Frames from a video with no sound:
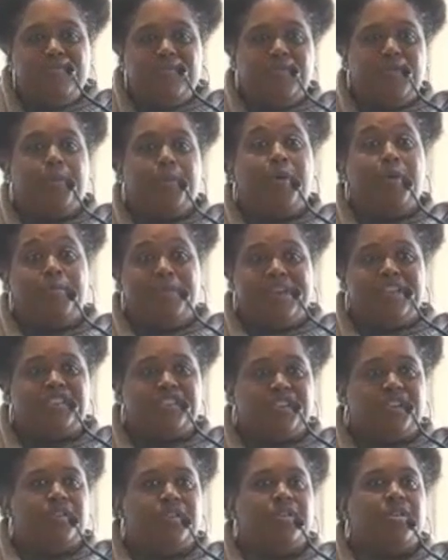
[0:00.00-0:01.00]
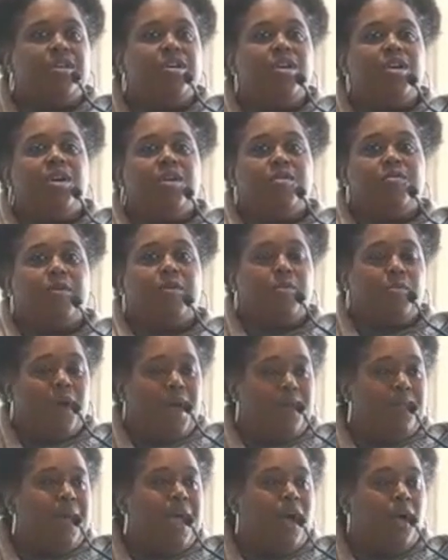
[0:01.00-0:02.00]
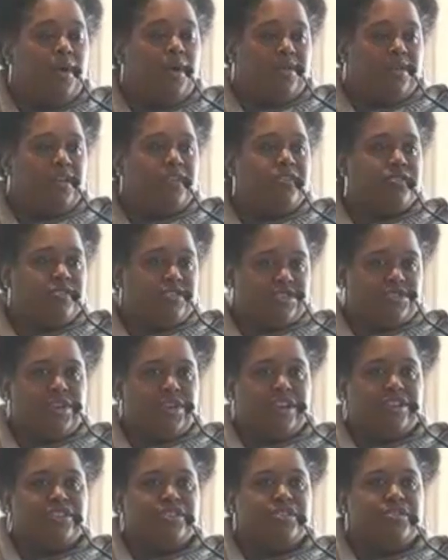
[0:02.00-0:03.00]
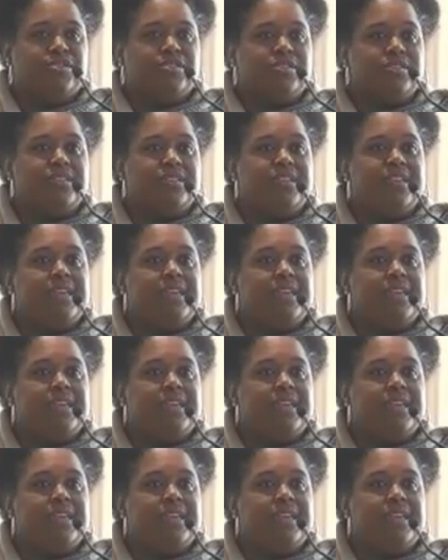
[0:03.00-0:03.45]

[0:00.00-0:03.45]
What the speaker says: the permission from white power structures.